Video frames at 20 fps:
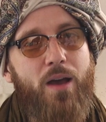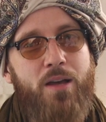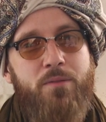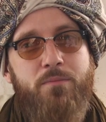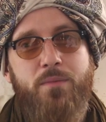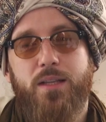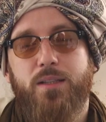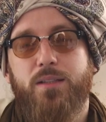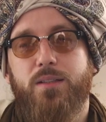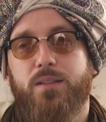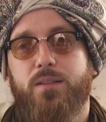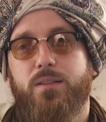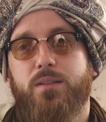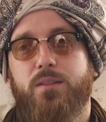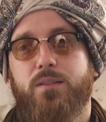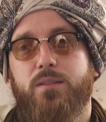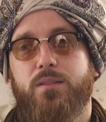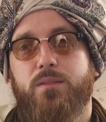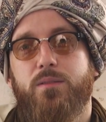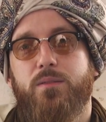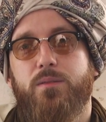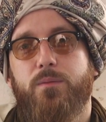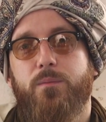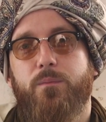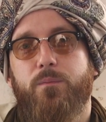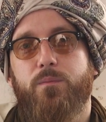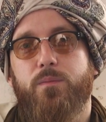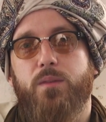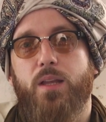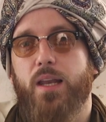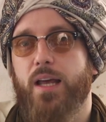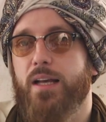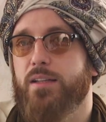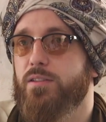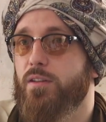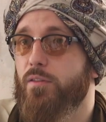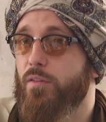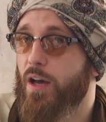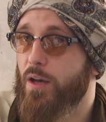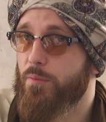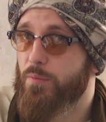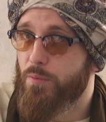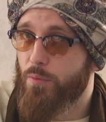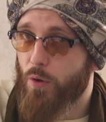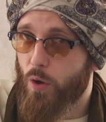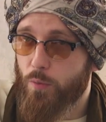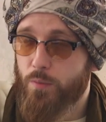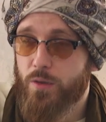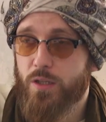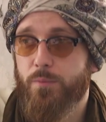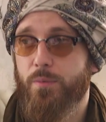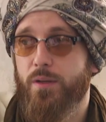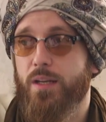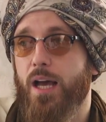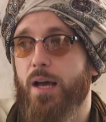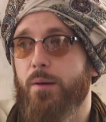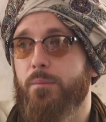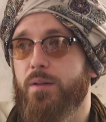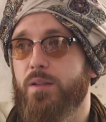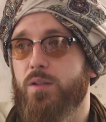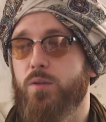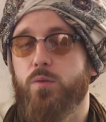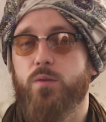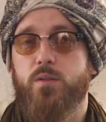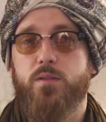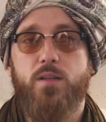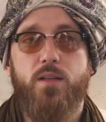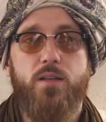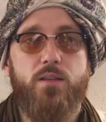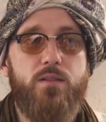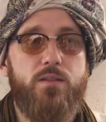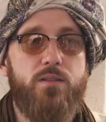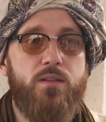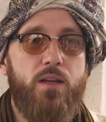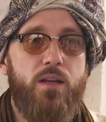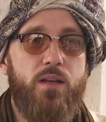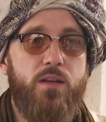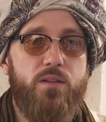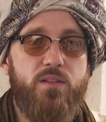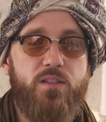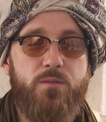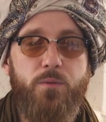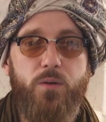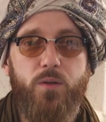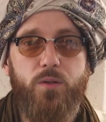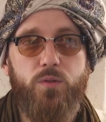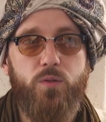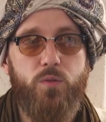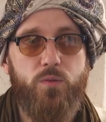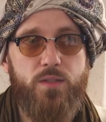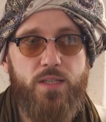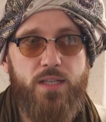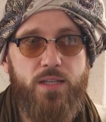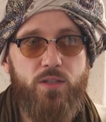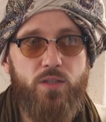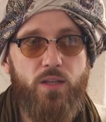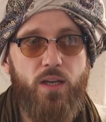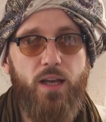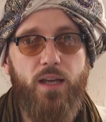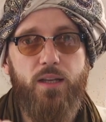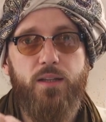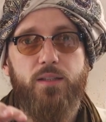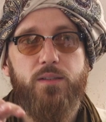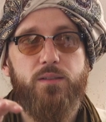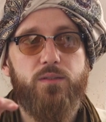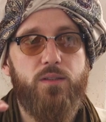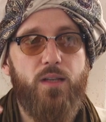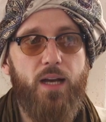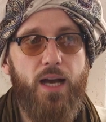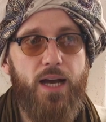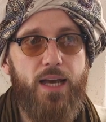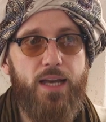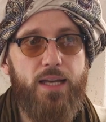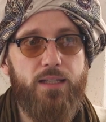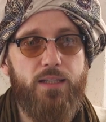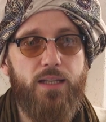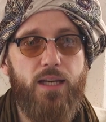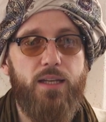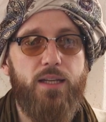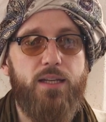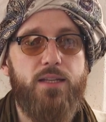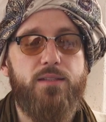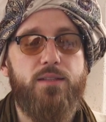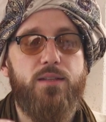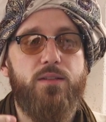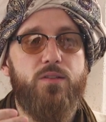Ahmed, the likes of Habib Umar bin Ahmed, who is his spiritual teacher and his guide and his